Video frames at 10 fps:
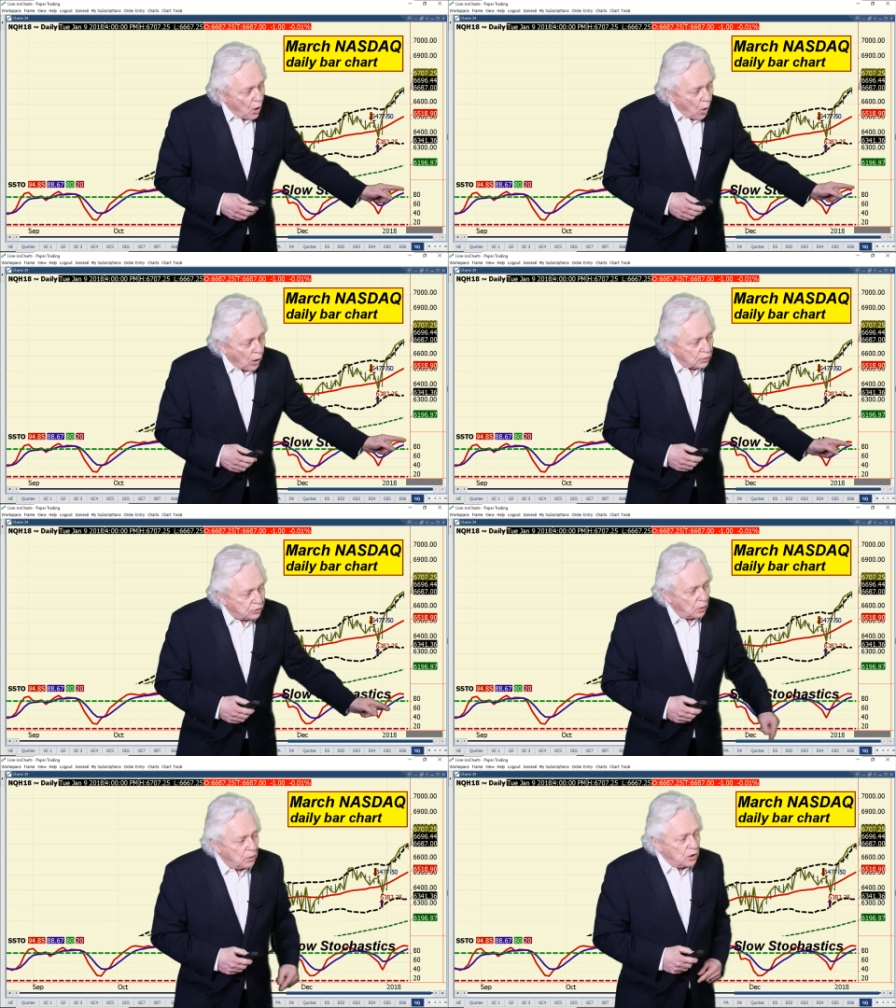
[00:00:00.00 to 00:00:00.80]

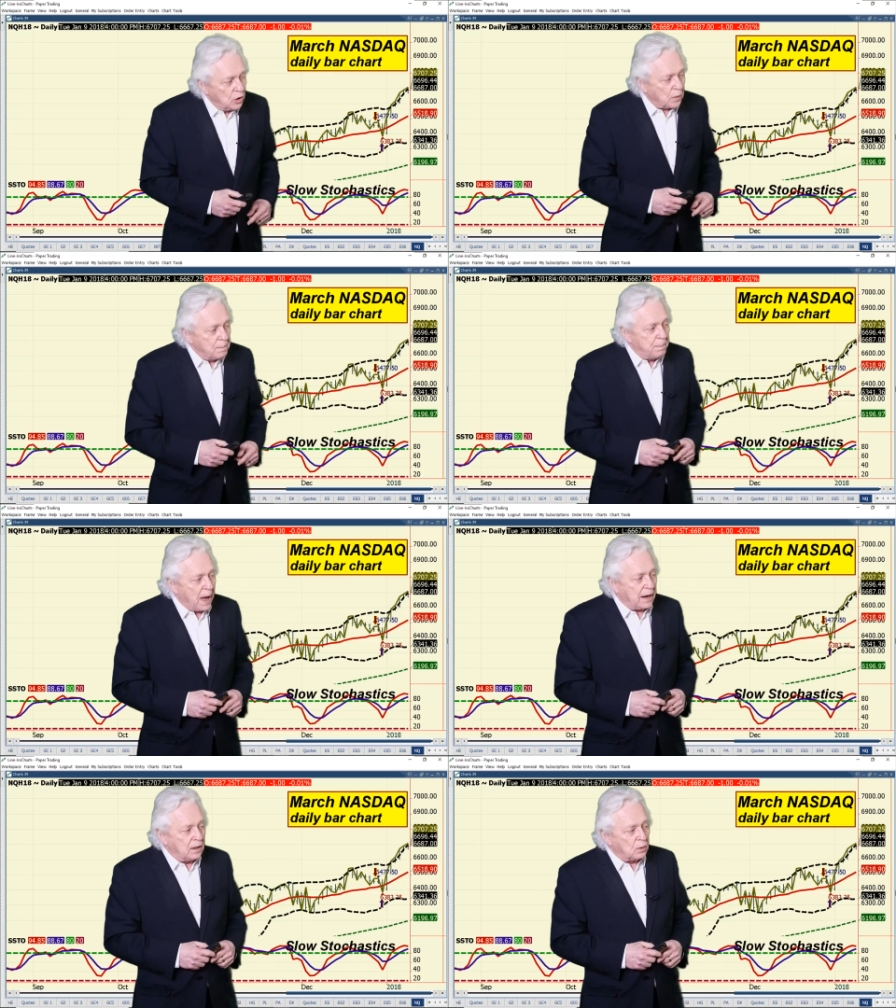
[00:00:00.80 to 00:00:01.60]
Also, you're
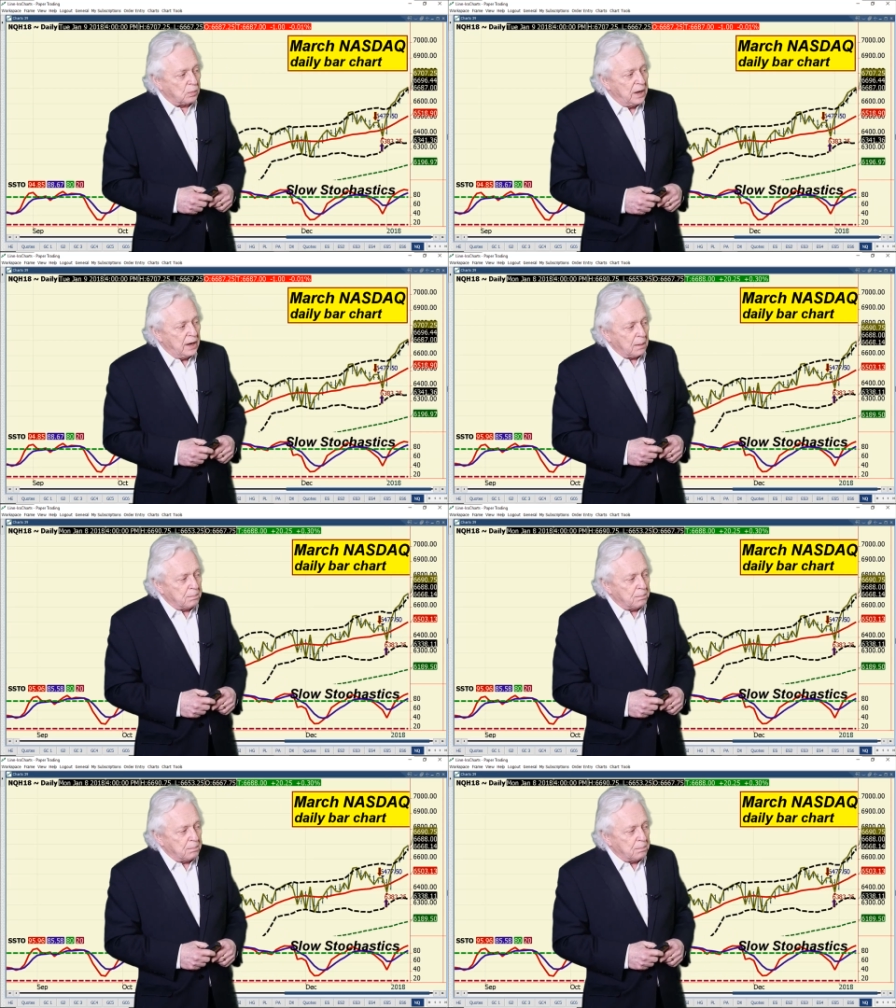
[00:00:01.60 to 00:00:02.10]
embedding the reading.